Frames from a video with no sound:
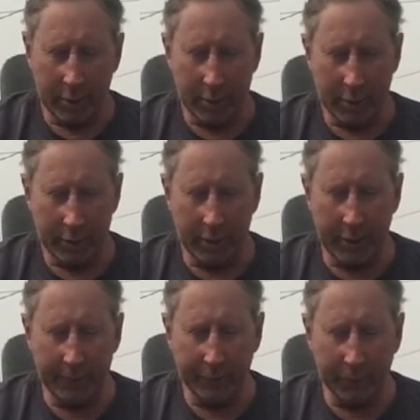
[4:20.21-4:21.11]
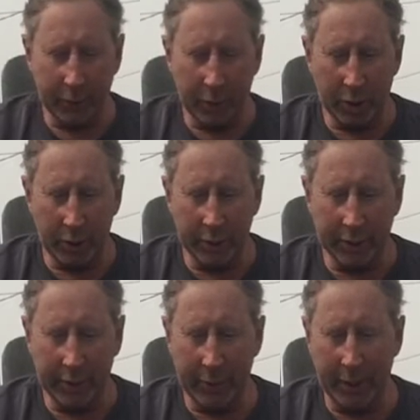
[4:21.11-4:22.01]
All right?
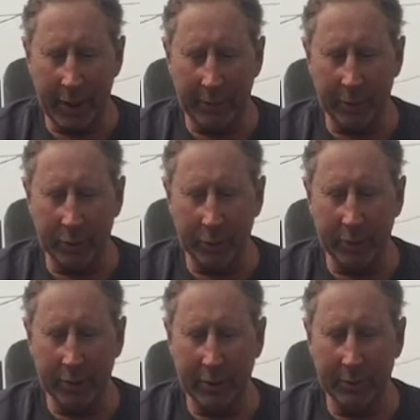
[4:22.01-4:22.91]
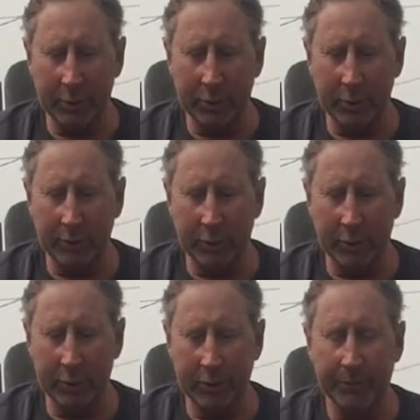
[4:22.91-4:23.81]
Understand what happens during a temperature
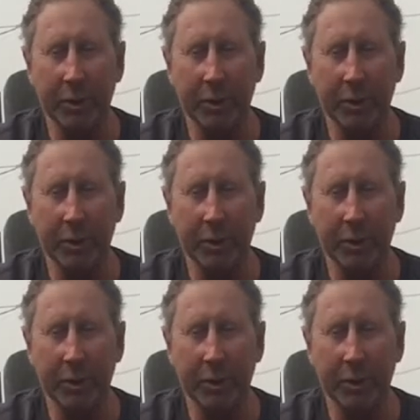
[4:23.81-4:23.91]
inversion.